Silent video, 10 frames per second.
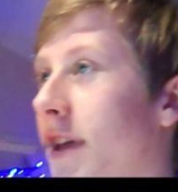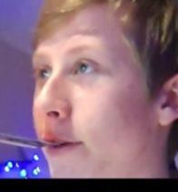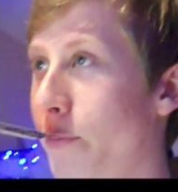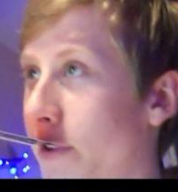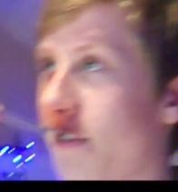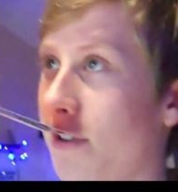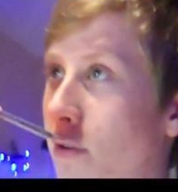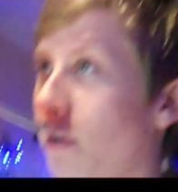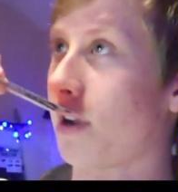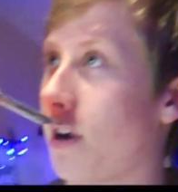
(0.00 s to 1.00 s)
But yeah, it'll be
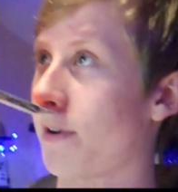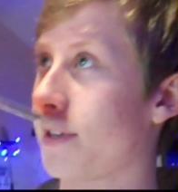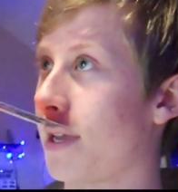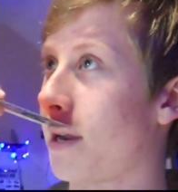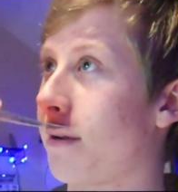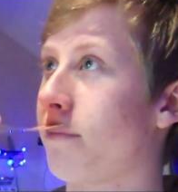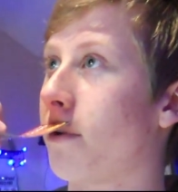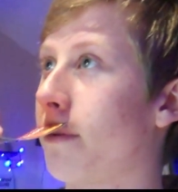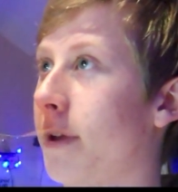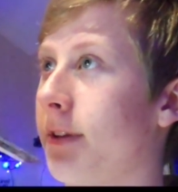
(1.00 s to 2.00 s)
cool. I can't wait to get out
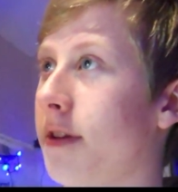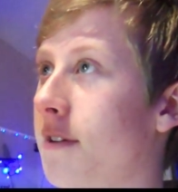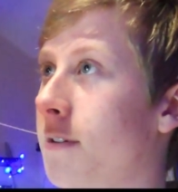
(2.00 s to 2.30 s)
properly.